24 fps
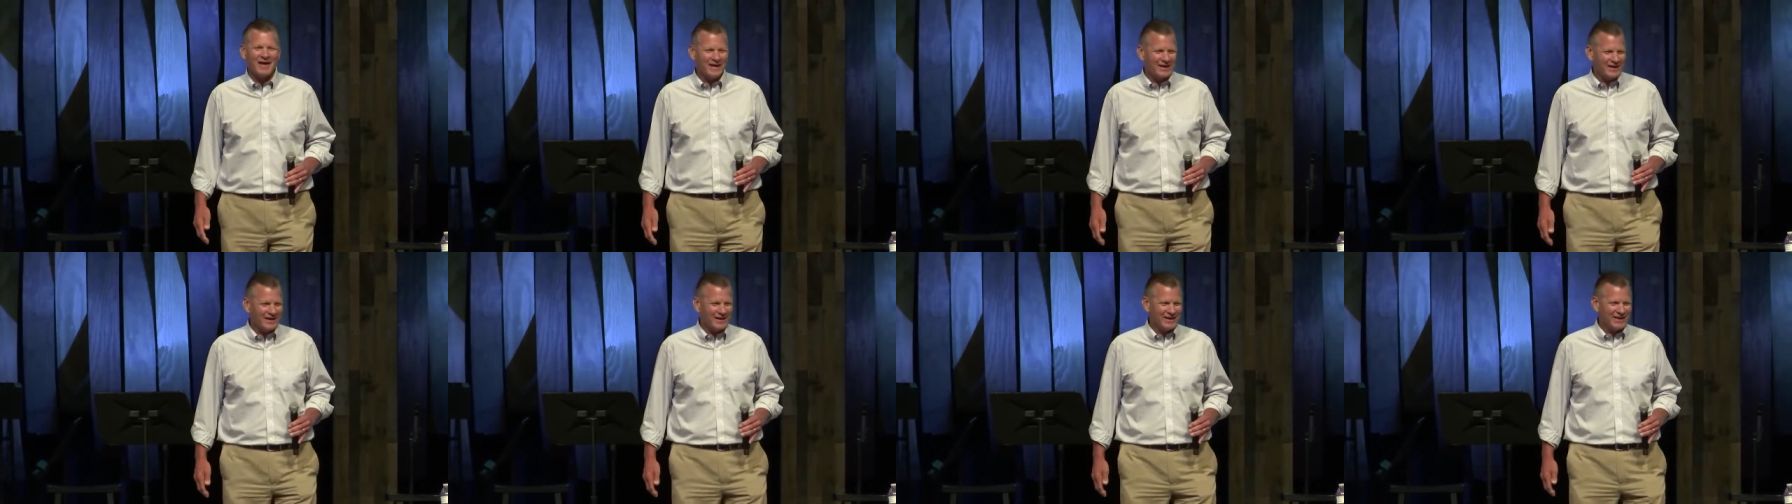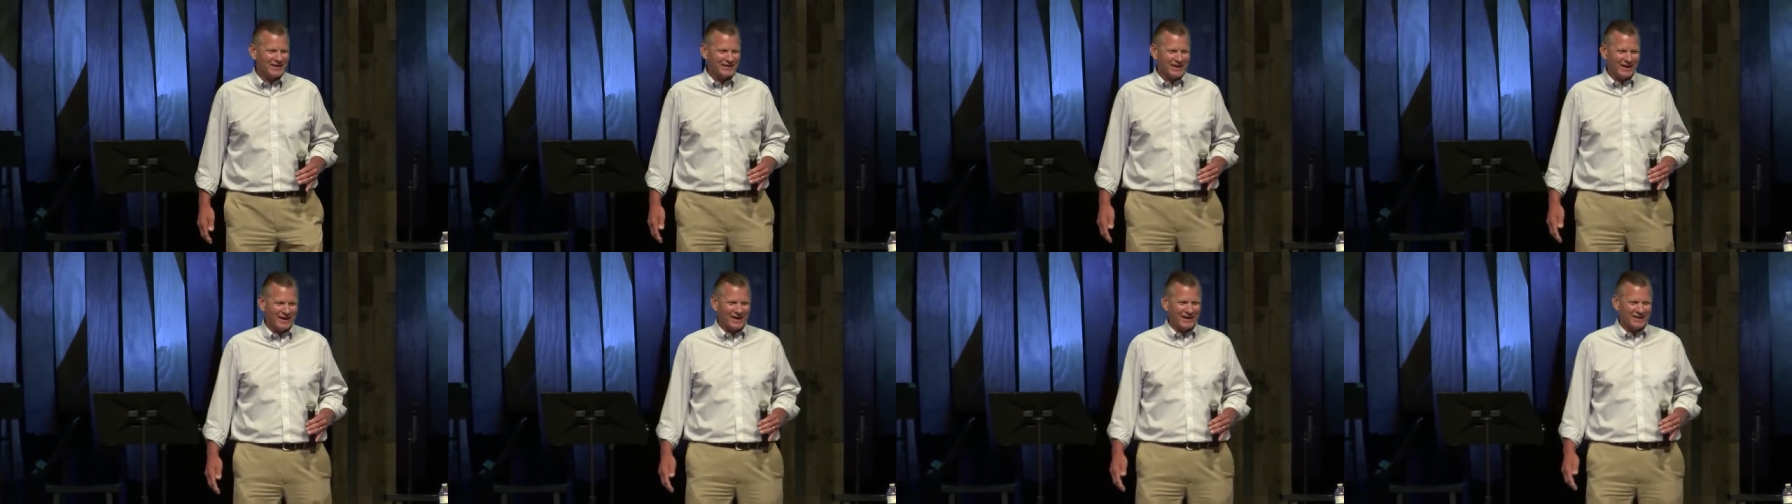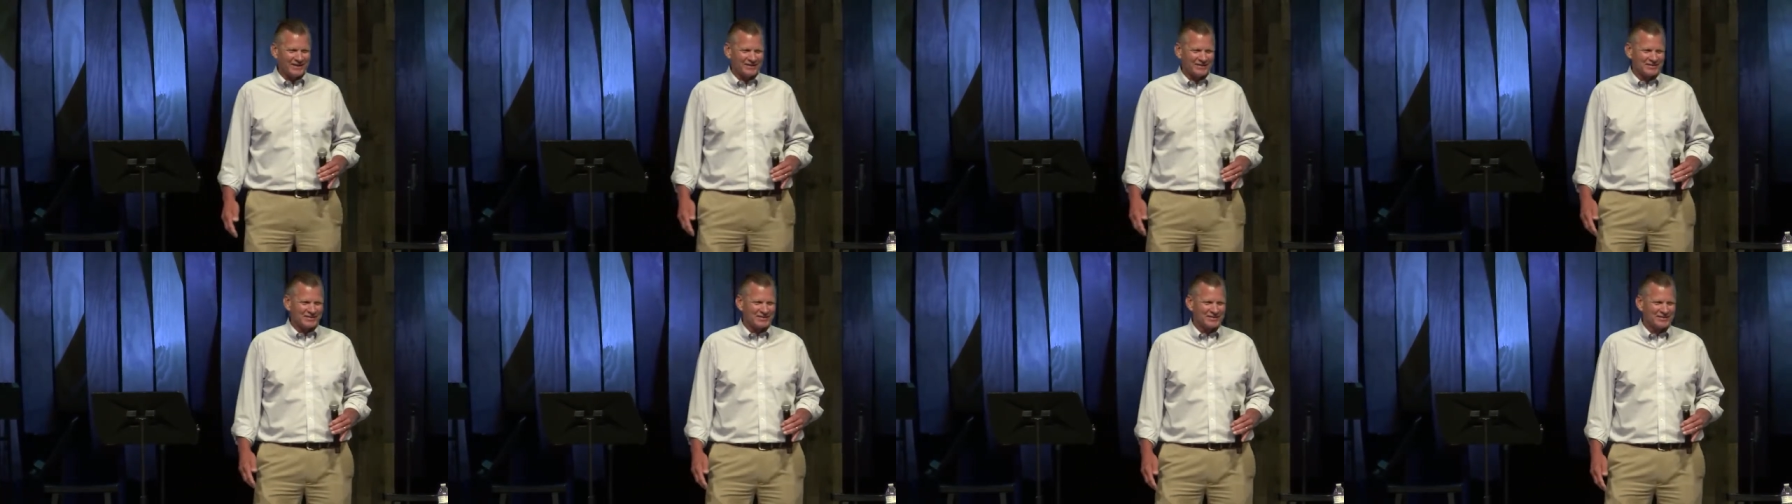a
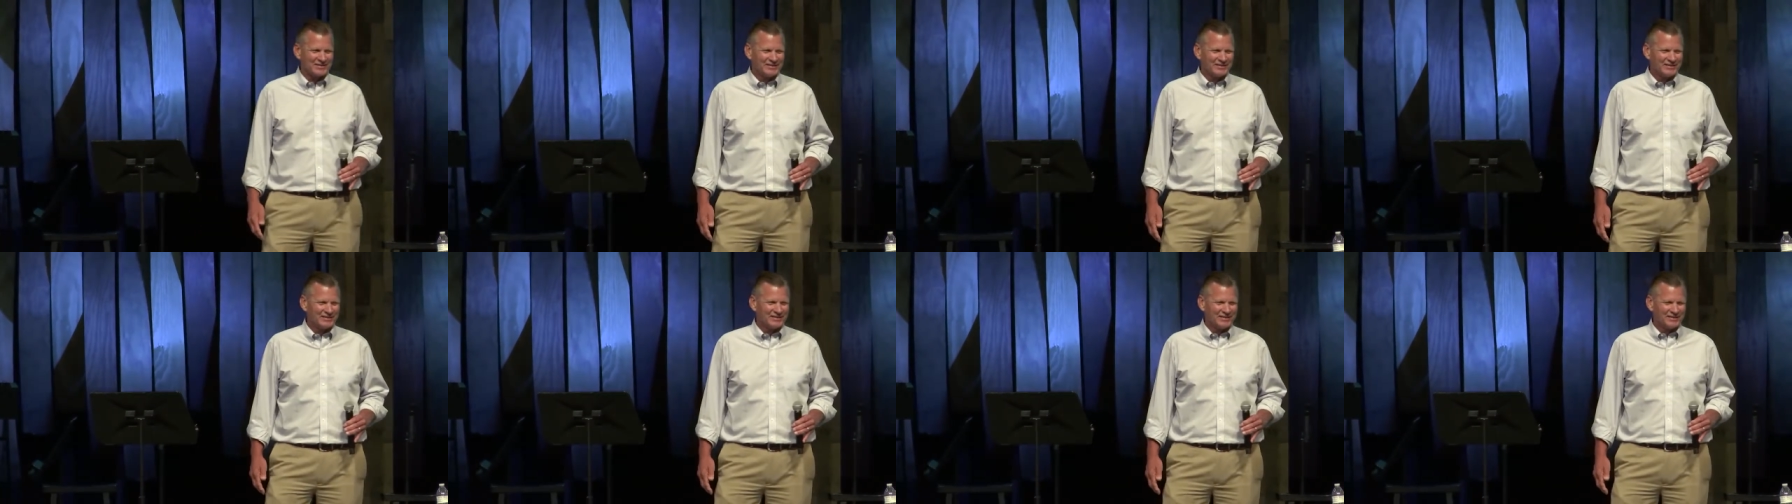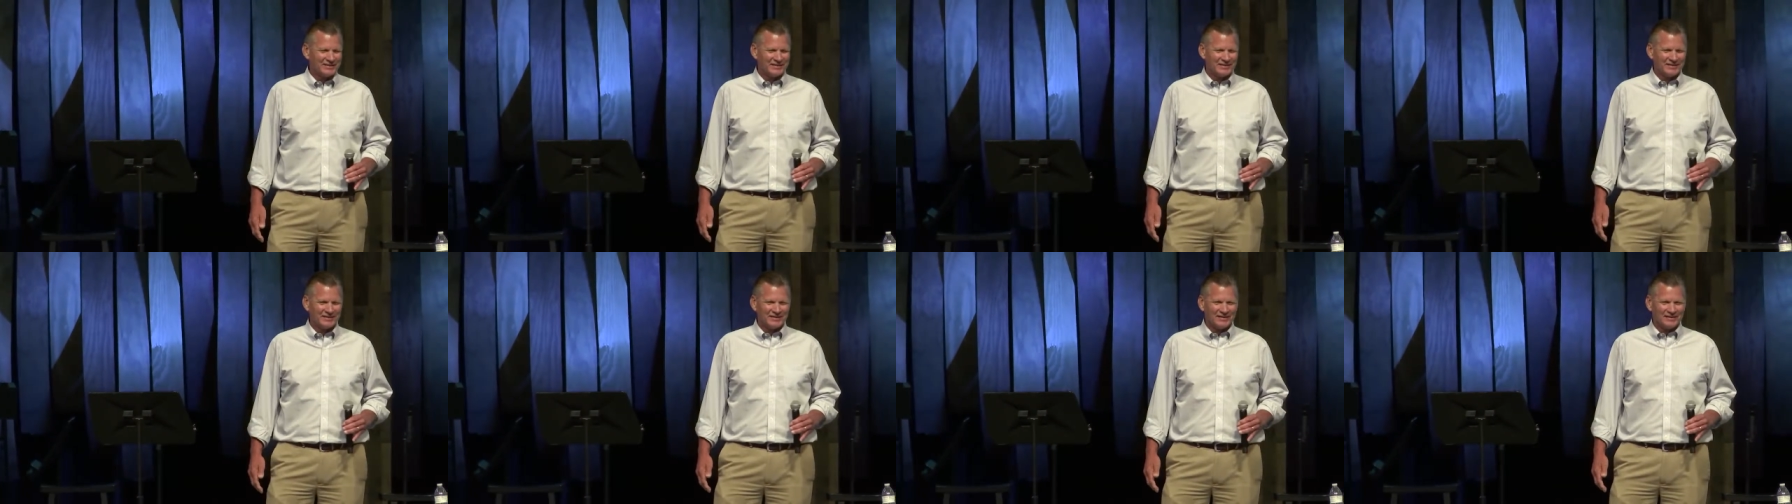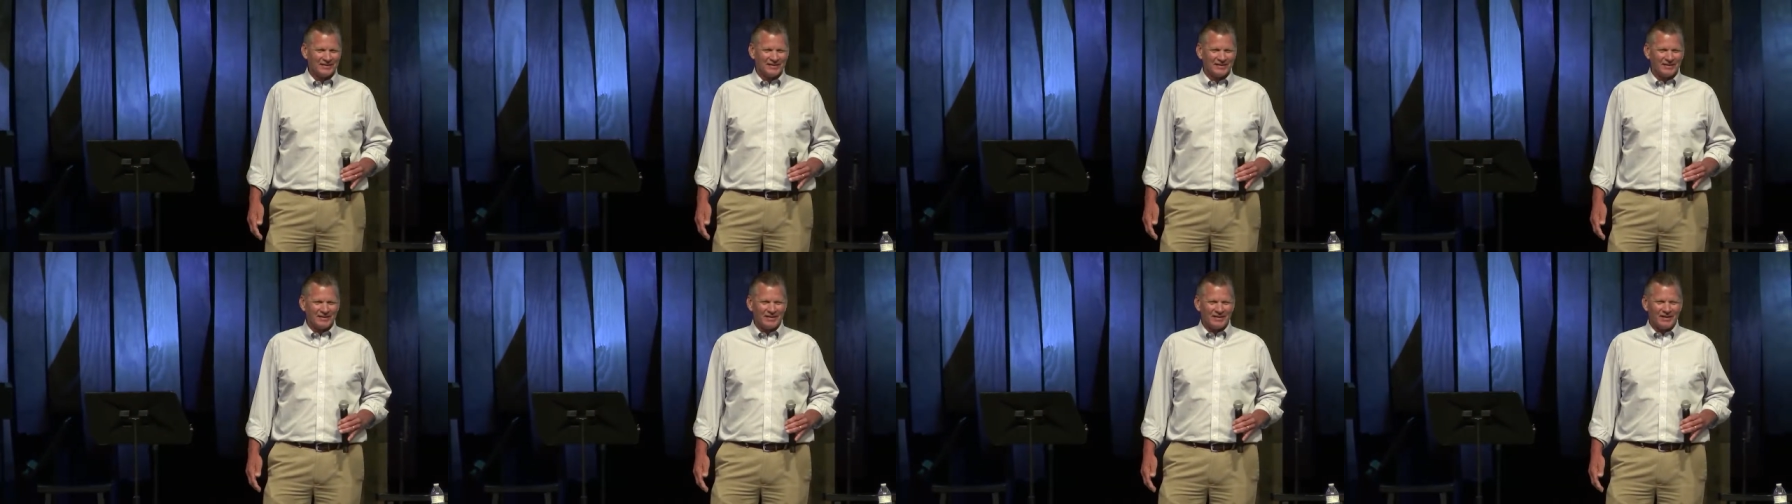days.
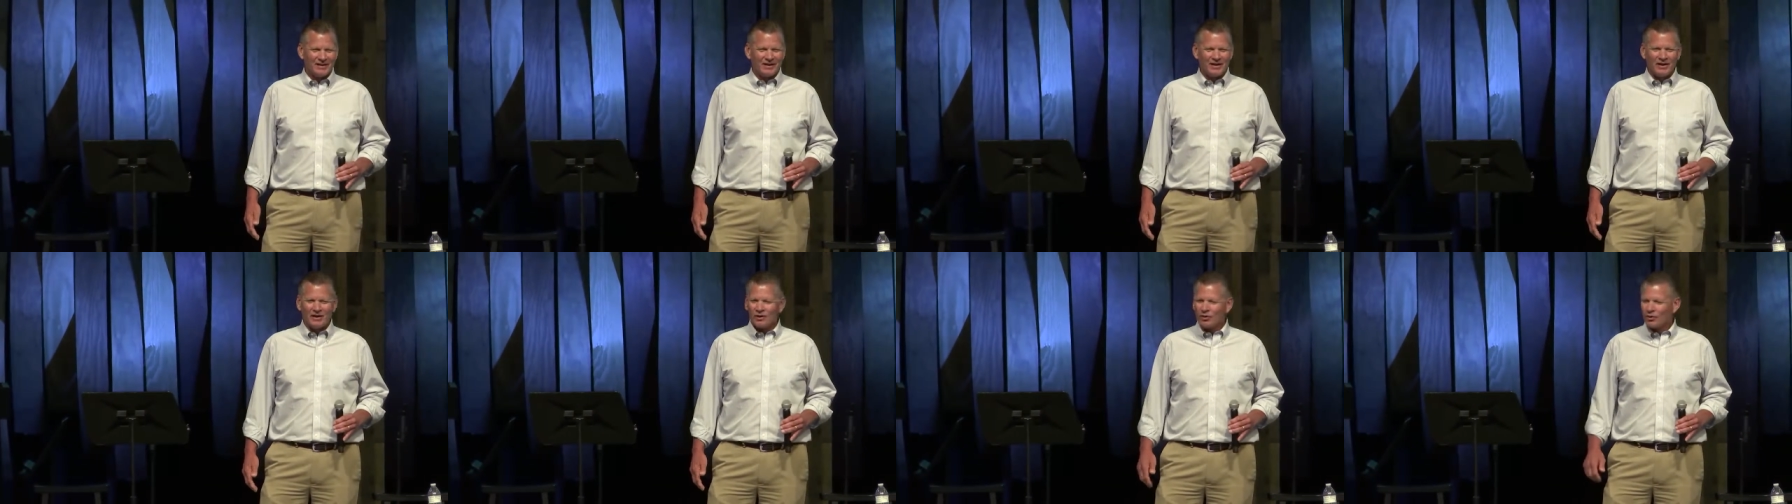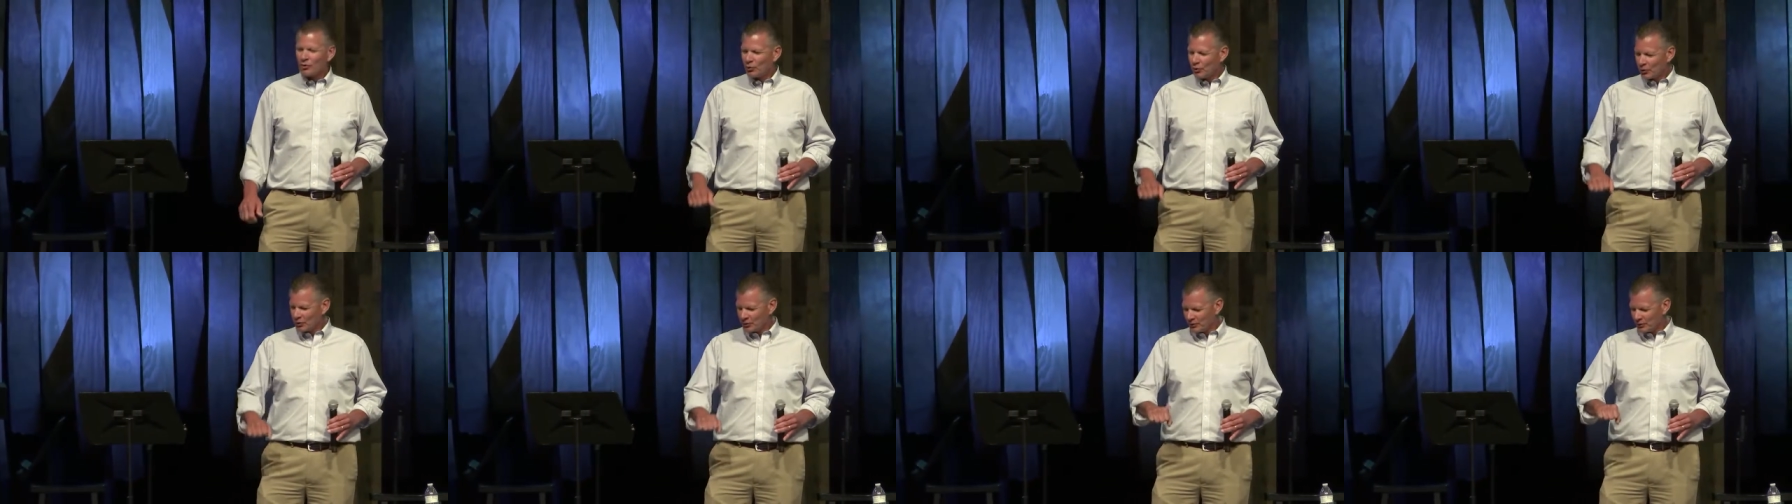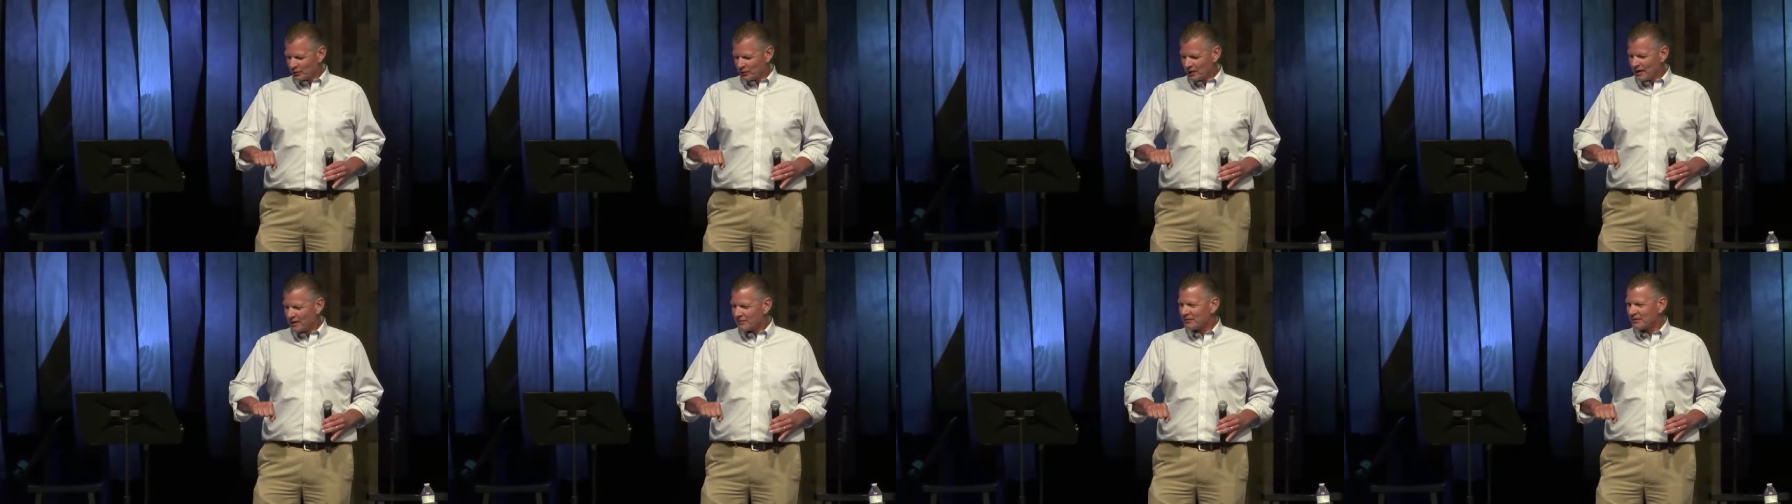
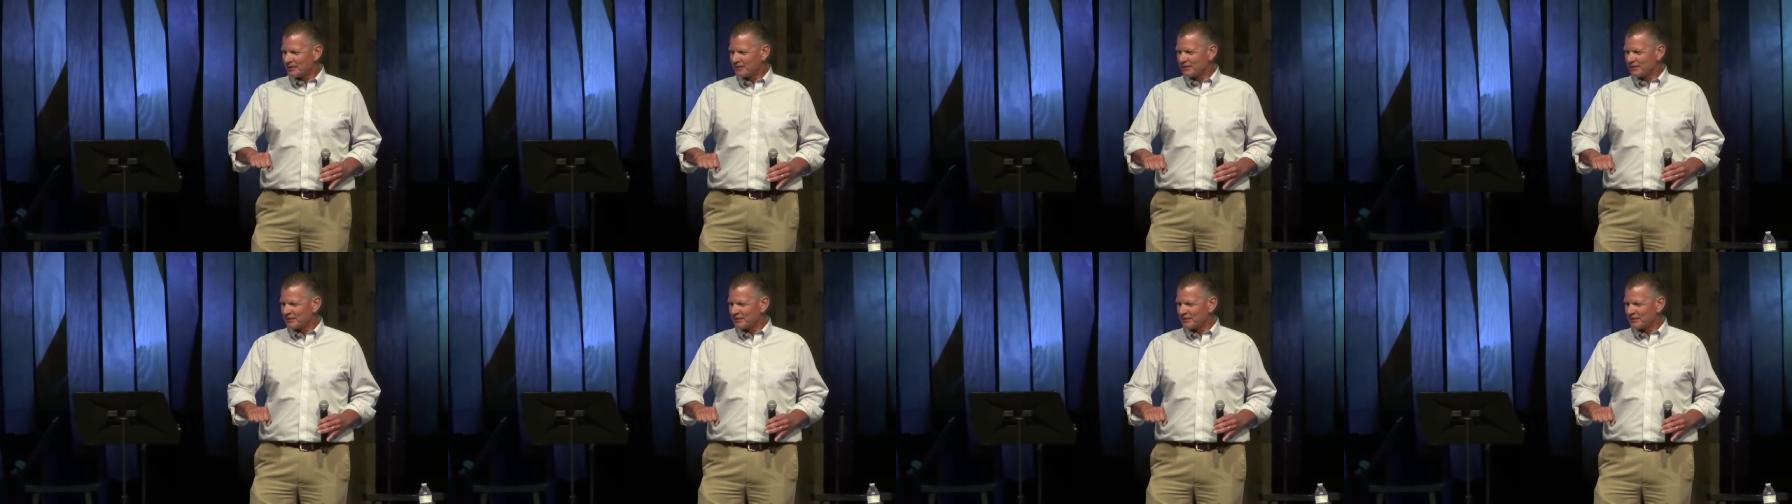11:15,